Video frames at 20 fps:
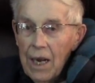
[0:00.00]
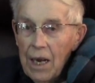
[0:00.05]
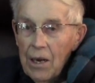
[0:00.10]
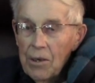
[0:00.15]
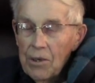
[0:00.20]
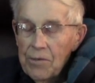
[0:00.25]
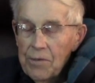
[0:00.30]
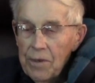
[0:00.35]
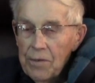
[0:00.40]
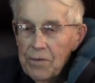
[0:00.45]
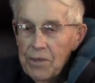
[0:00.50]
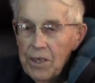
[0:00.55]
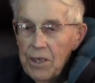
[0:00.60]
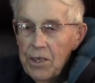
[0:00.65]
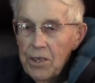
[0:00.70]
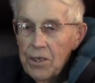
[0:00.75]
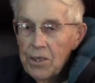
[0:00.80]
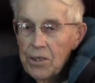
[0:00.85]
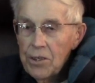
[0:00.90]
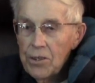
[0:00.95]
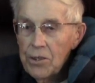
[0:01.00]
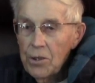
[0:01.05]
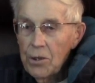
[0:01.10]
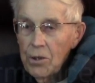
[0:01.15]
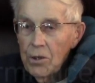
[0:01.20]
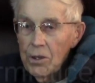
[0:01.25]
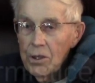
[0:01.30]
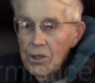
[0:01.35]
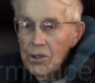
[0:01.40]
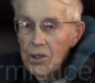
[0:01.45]
I was 15 years
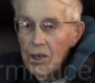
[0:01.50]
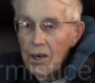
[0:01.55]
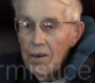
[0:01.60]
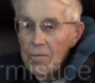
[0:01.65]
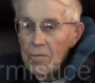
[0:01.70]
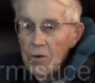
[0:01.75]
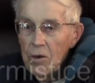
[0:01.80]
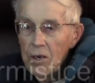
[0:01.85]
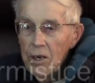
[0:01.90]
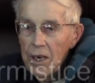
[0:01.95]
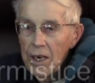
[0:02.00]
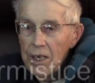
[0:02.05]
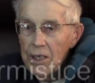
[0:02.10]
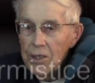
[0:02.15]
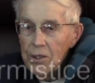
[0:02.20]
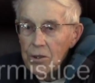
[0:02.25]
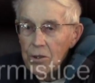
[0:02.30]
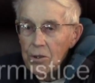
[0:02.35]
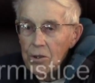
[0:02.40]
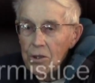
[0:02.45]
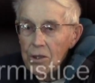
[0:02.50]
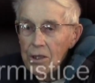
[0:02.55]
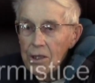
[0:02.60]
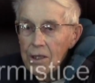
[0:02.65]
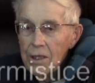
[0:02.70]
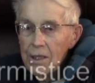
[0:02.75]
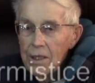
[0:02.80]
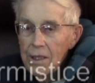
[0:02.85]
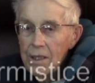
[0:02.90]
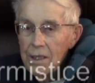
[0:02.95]
old, a sophomore in high school,
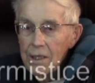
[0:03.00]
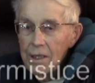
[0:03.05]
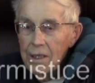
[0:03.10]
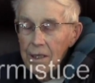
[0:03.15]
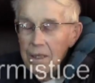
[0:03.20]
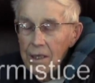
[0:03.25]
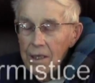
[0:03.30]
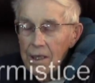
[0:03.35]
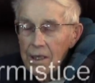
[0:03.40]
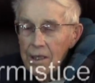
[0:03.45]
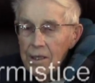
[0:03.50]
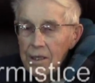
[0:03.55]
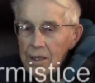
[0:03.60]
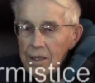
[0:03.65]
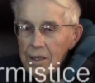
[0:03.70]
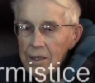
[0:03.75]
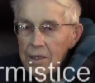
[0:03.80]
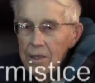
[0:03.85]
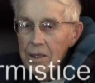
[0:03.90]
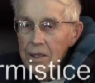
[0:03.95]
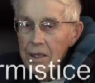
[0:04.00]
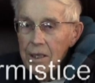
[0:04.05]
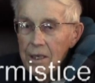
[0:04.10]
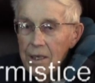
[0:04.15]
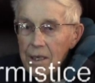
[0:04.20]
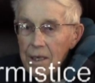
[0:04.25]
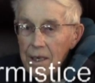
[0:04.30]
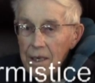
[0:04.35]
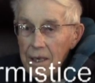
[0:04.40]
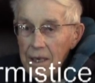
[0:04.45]
and
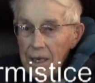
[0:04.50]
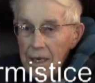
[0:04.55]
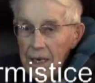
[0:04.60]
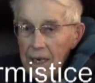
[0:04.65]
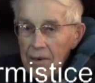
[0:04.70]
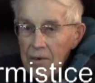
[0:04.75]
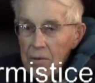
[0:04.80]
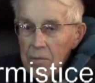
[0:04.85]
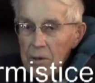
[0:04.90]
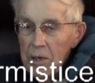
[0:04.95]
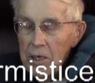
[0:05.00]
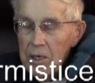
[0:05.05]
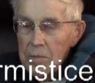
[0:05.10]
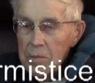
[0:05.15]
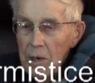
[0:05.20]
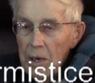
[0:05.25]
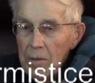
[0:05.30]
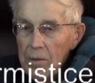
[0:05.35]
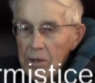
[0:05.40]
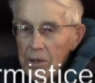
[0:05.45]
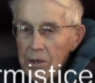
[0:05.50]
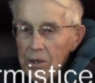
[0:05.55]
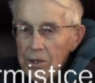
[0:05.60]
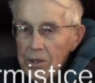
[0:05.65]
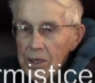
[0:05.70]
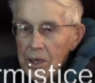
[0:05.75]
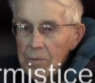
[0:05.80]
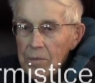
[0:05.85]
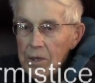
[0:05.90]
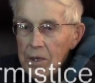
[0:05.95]
everybody's probably
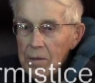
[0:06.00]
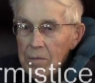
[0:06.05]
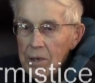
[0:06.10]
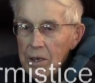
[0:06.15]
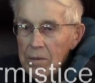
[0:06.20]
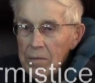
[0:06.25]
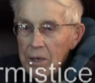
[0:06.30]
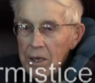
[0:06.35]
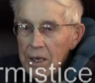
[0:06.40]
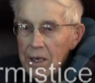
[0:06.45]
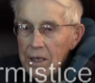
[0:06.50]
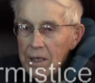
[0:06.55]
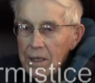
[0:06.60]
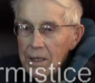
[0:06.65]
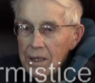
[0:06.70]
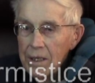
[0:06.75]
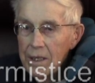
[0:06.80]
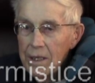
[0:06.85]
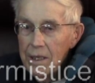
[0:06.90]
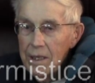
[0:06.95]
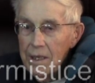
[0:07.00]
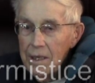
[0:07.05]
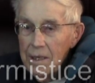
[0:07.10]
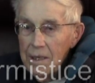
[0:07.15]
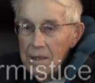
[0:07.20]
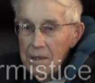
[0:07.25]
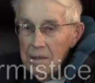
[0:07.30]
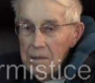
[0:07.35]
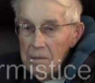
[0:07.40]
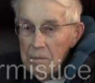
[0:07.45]
heard something about my
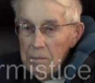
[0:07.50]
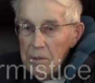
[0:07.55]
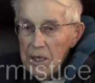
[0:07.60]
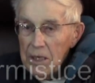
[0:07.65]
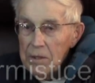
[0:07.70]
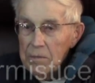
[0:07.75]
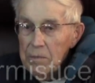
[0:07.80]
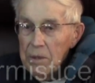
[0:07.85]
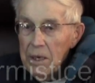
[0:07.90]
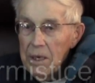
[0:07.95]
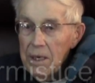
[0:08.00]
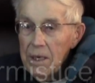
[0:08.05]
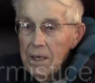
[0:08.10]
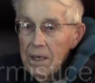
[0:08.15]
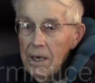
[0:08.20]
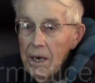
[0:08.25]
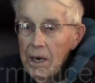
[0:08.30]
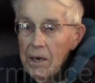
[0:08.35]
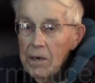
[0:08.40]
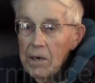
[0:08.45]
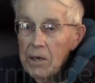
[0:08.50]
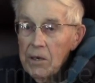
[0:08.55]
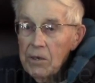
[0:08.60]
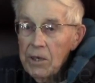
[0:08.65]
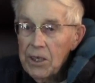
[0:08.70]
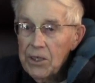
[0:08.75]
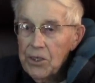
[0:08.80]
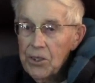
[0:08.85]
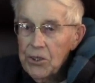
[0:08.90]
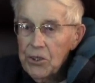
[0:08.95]
best buddy, Harry
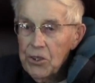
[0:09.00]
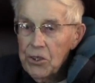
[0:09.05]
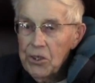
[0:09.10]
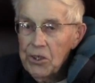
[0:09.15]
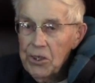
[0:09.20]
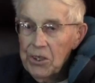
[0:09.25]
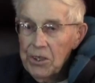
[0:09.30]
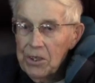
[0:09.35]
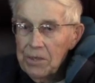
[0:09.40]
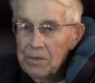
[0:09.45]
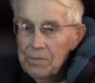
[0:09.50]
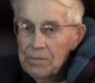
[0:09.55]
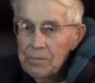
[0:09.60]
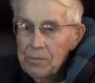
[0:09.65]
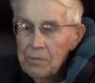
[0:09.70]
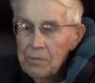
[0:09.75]
Gresser Jr.